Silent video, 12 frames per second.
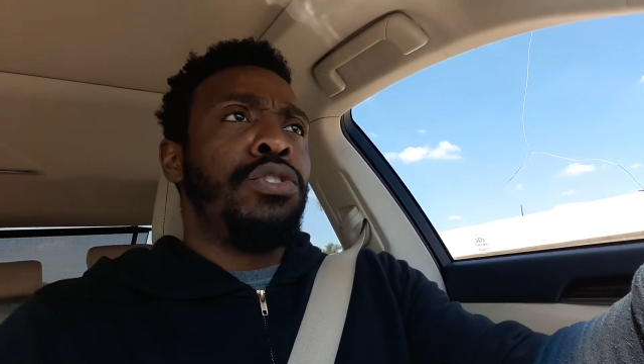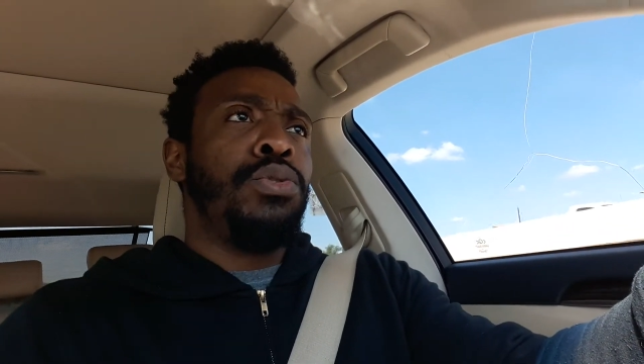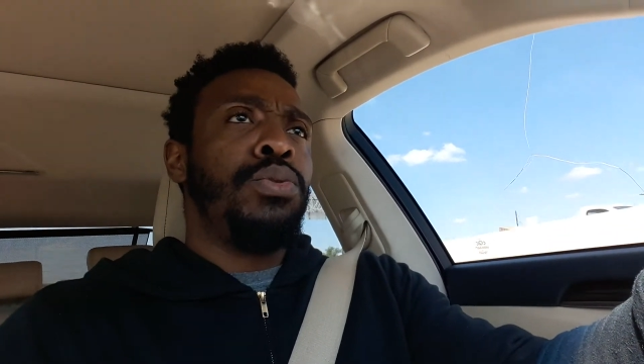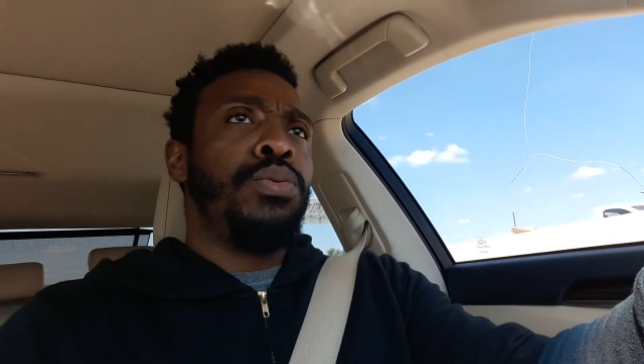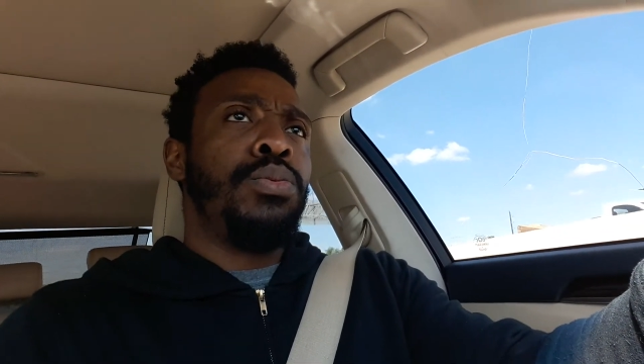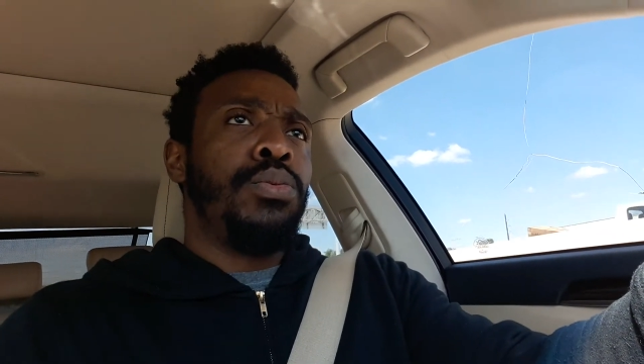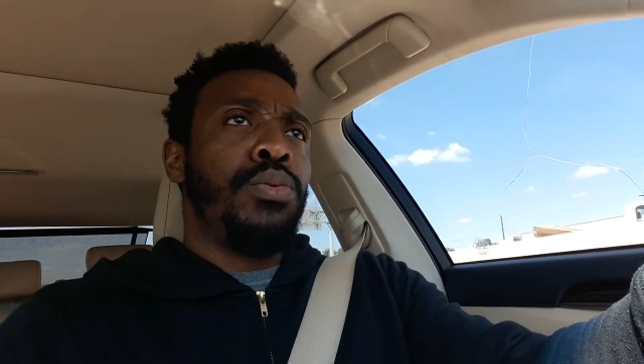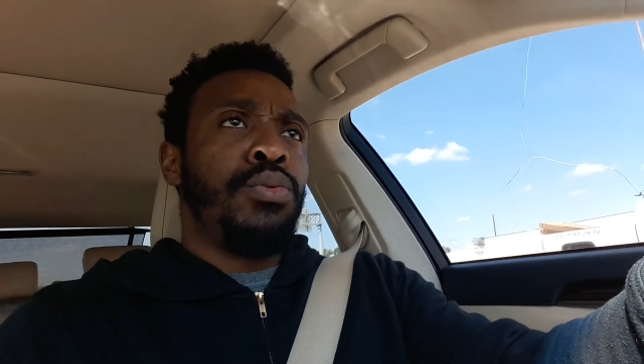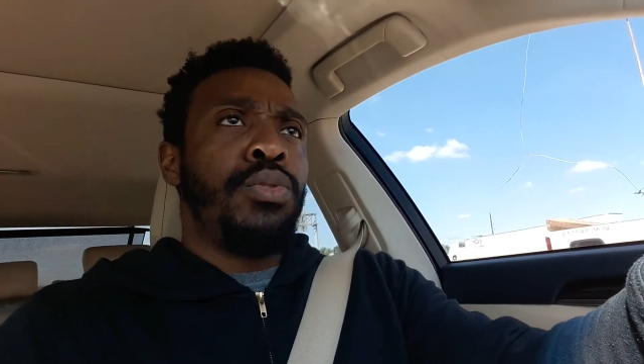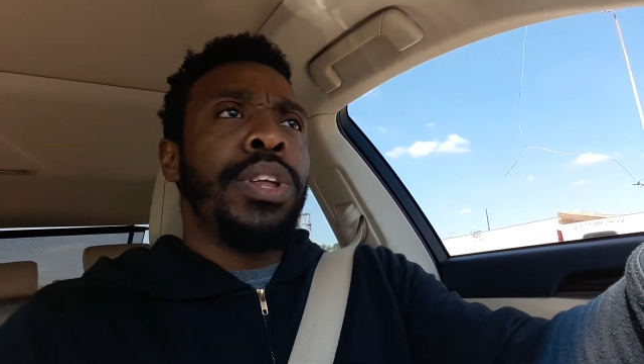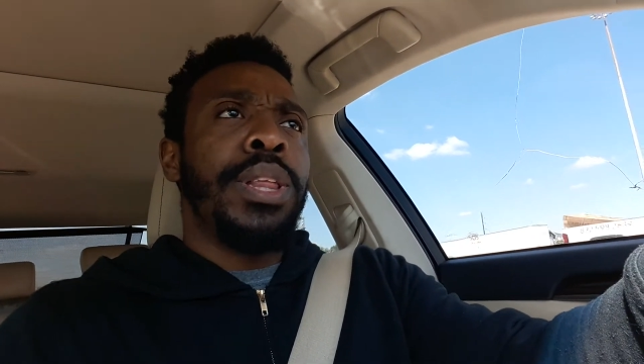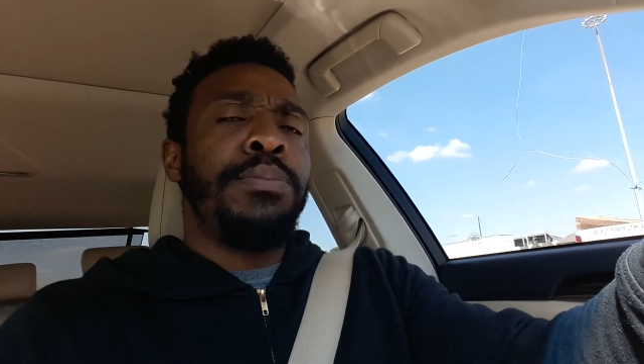to
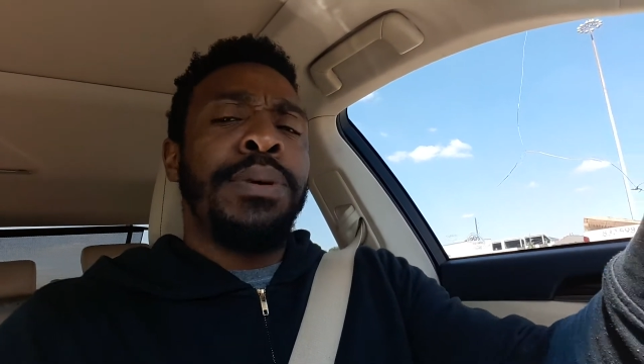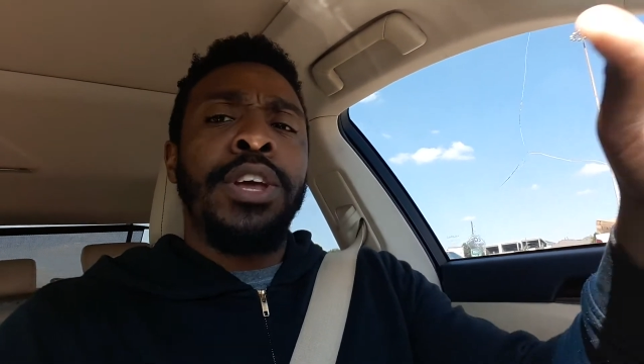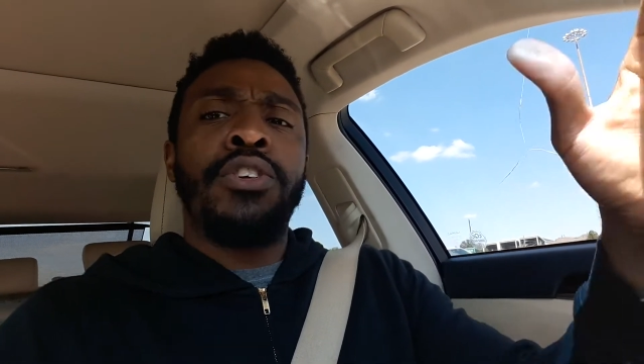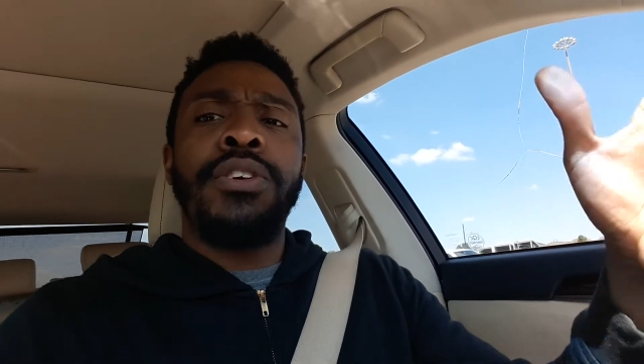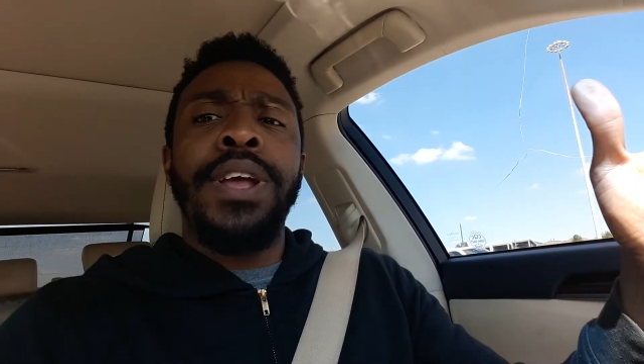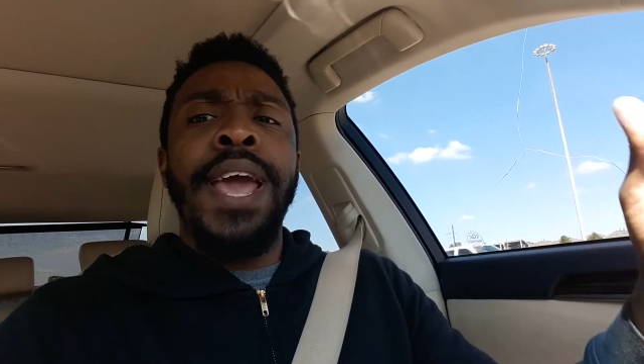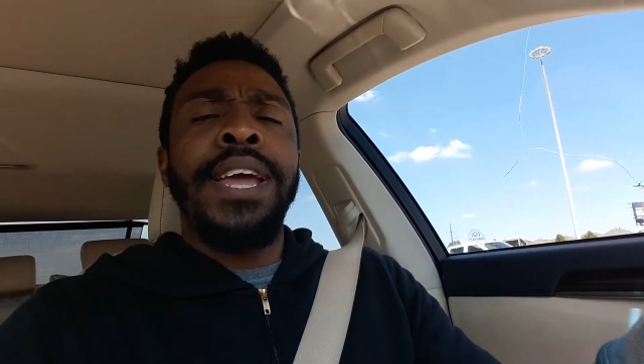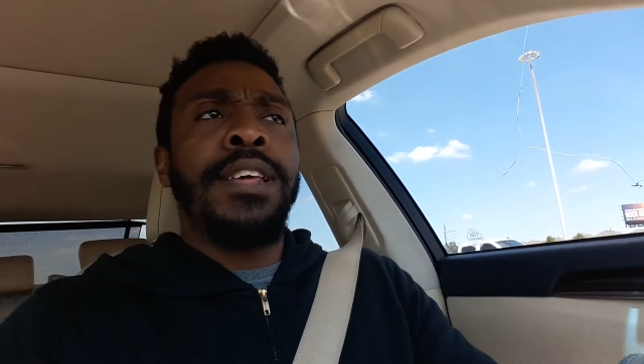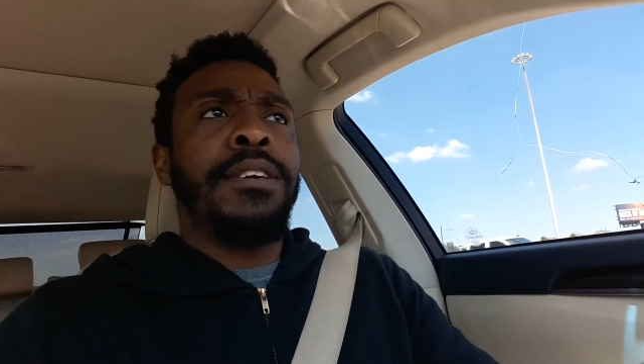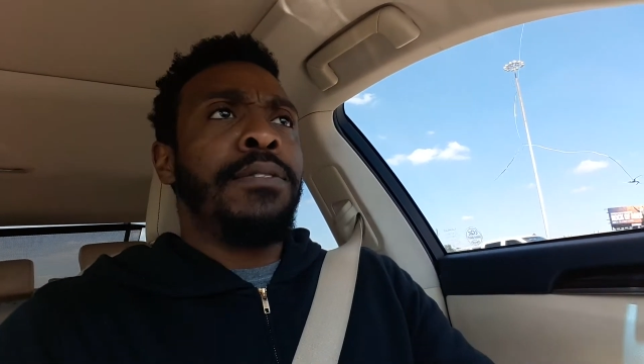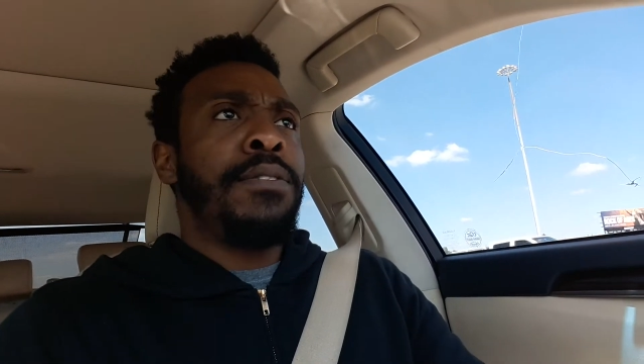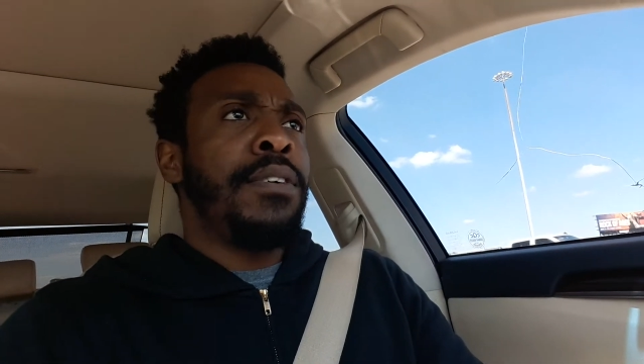really be creative